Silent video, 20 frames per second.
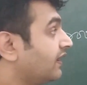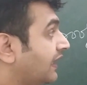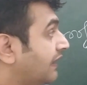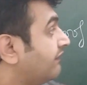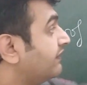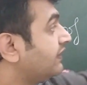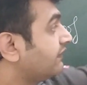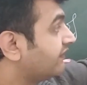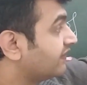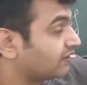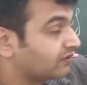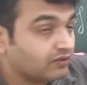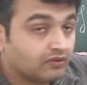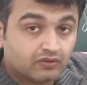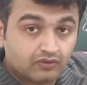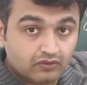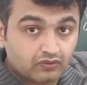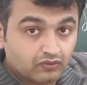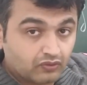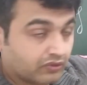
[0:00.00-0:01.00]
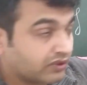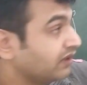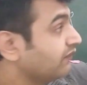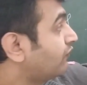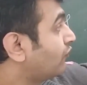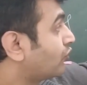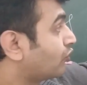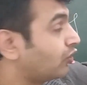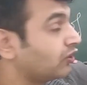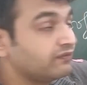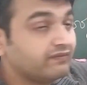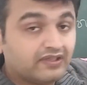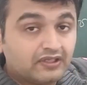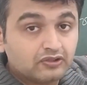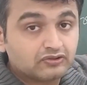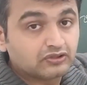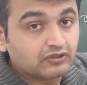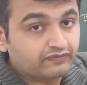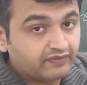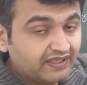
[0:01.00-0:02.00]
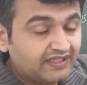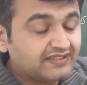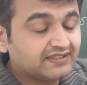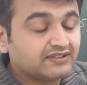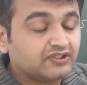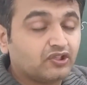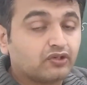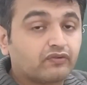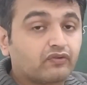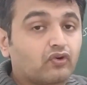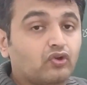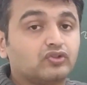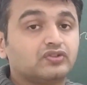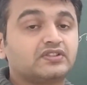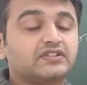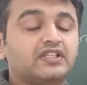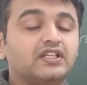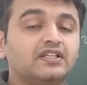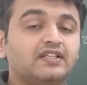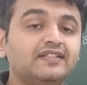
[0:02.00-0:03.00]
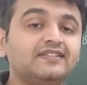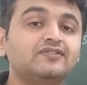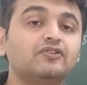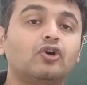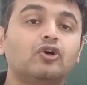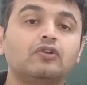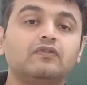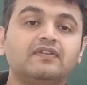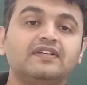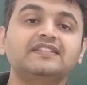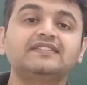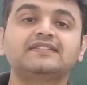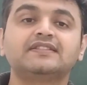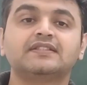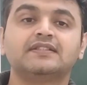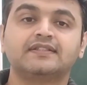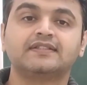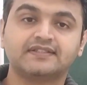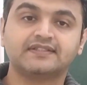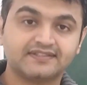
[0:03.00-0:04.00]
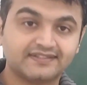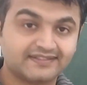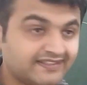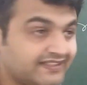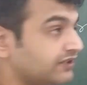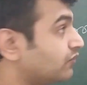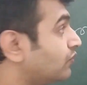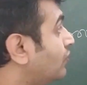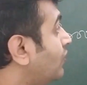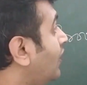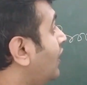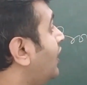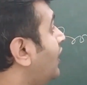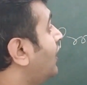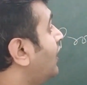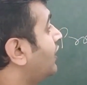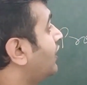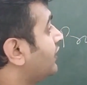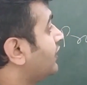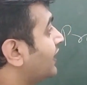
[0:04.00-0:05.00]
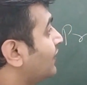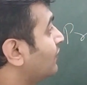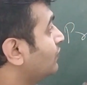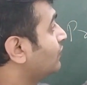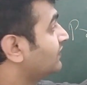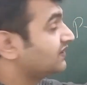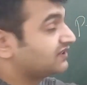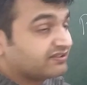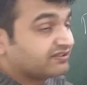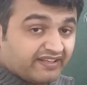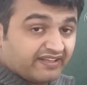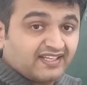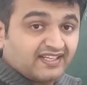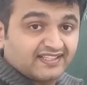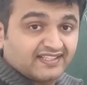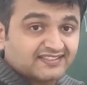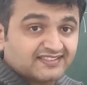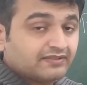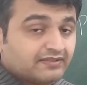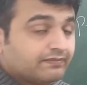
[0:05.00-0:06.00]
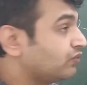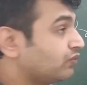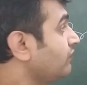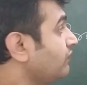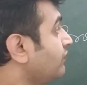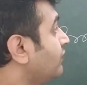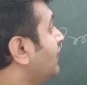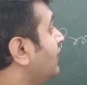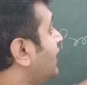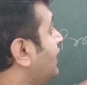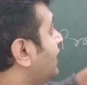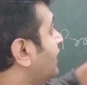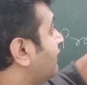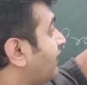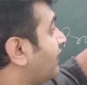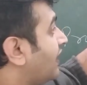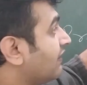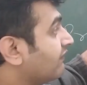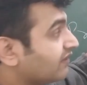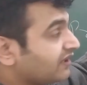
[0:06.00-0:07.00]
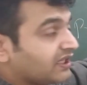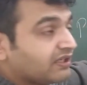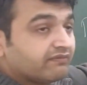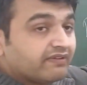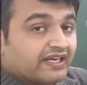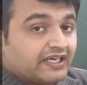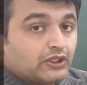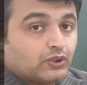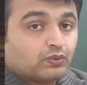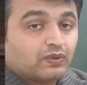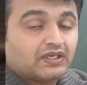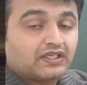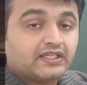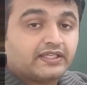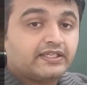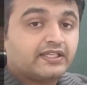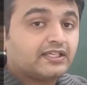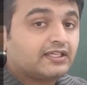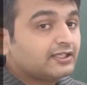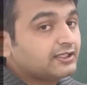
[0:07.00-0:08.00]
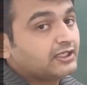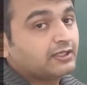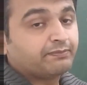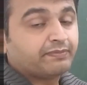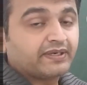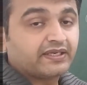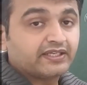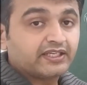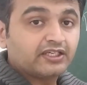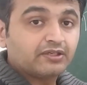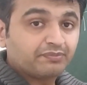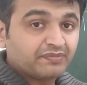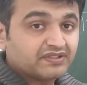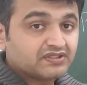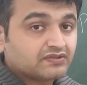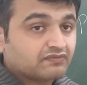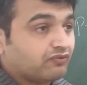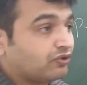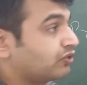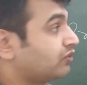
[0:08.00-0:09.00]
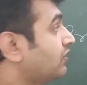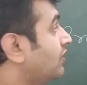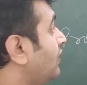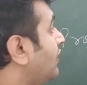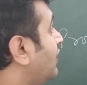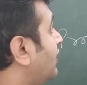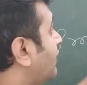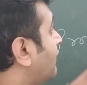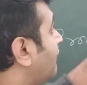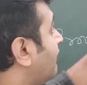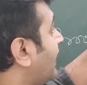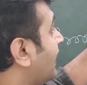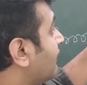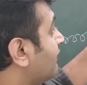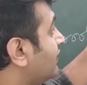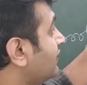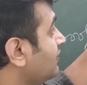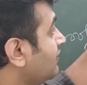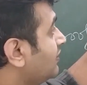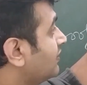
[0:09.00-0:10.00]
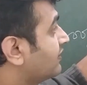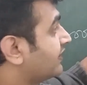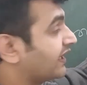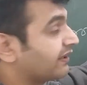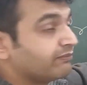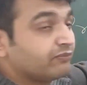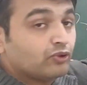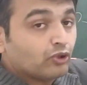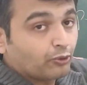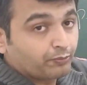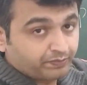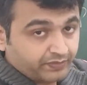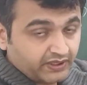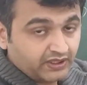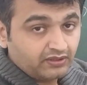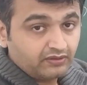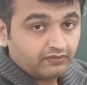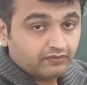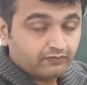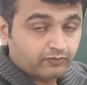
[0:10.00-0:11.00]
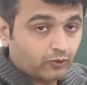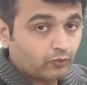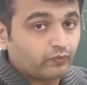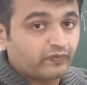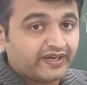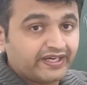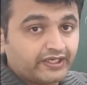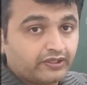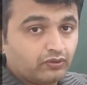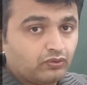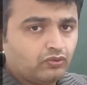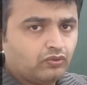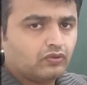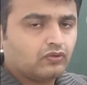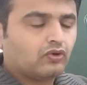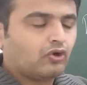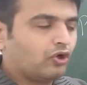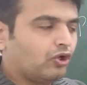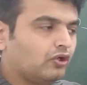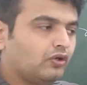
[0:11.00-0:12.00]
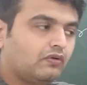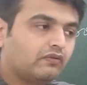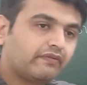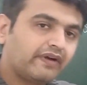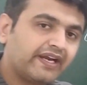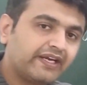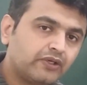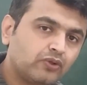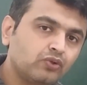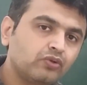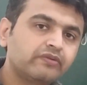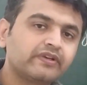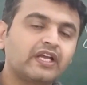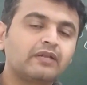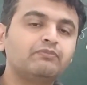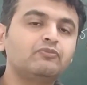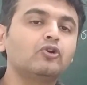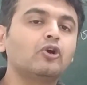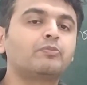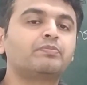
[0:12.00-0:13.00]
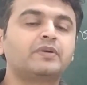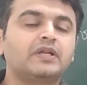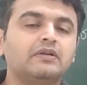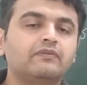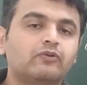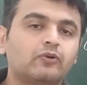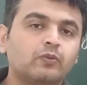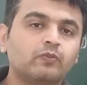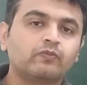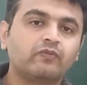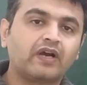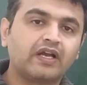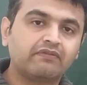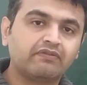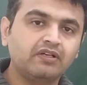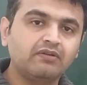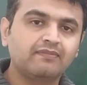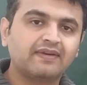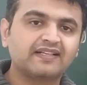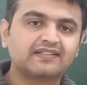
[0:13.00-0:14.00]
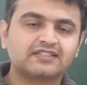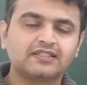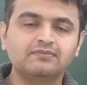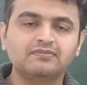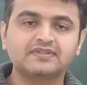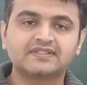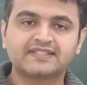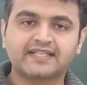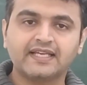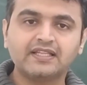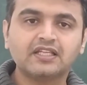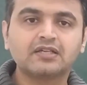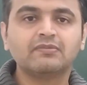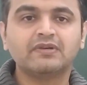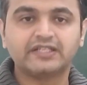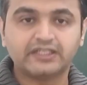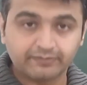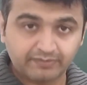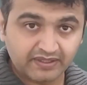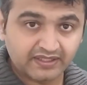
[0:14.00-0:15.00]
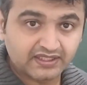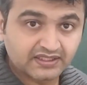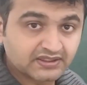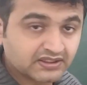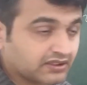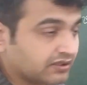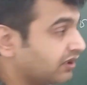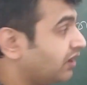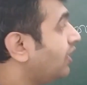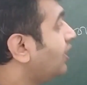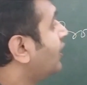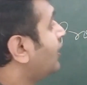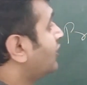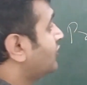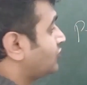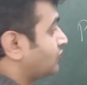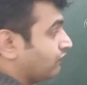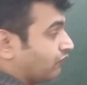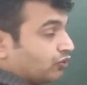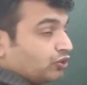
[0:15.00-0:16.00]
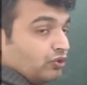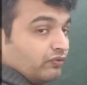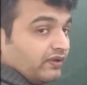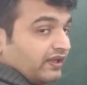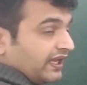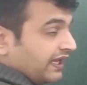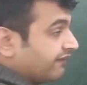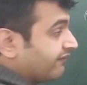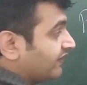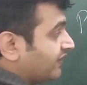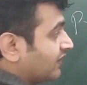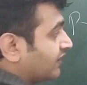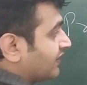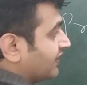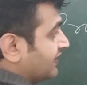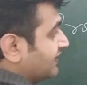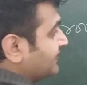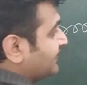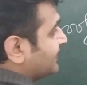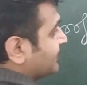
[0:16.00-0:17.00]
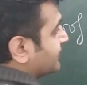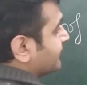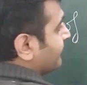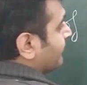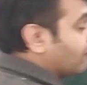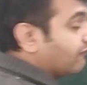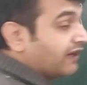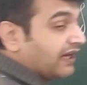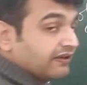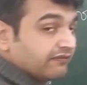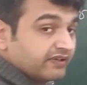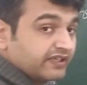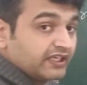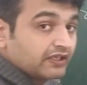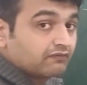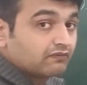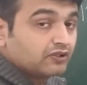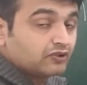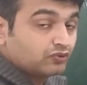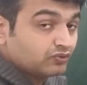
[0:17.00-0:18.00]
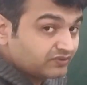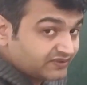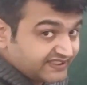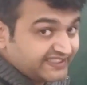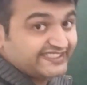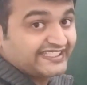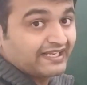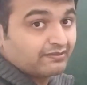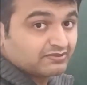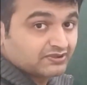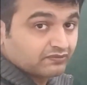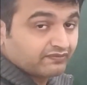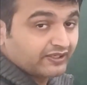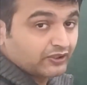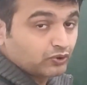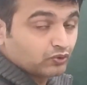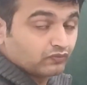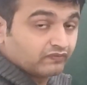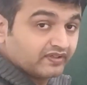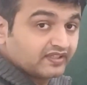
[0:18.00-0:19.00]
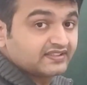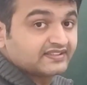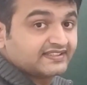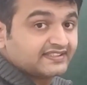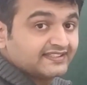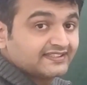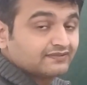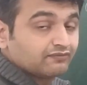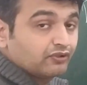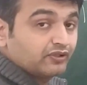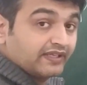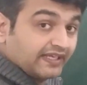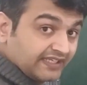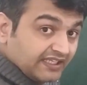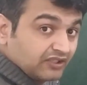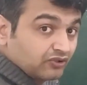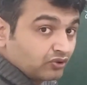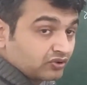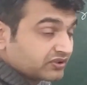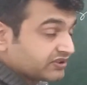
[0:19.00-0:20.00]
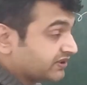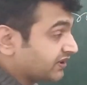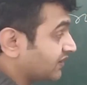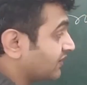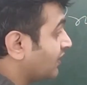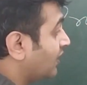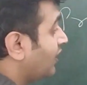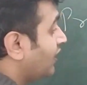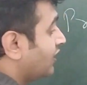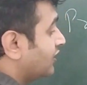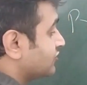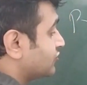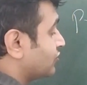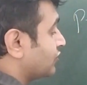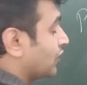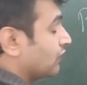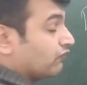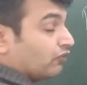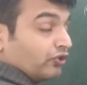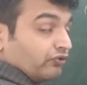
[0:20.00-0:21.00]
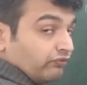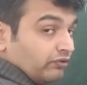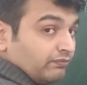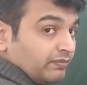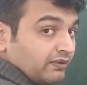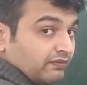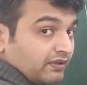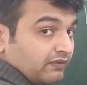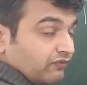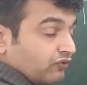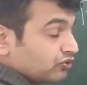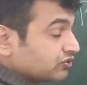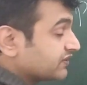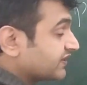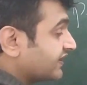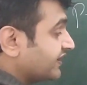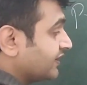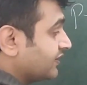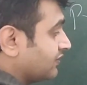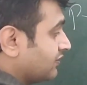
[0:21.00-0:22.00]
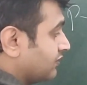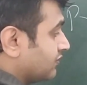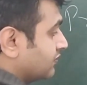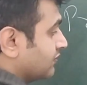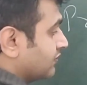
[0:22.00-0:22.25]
everywhere. Okay, for all values of x, your Wronskian is always zero. Now it's a very easy proof. Y1 and y2 are linearly dependent means what? Y1 can be obtained from y2, or y2 can be obtained from y1 by some scalar multiplication. So what do we have here is y1 equal to c times y2, where c is what? Any constant. So now what will be our Wronskian?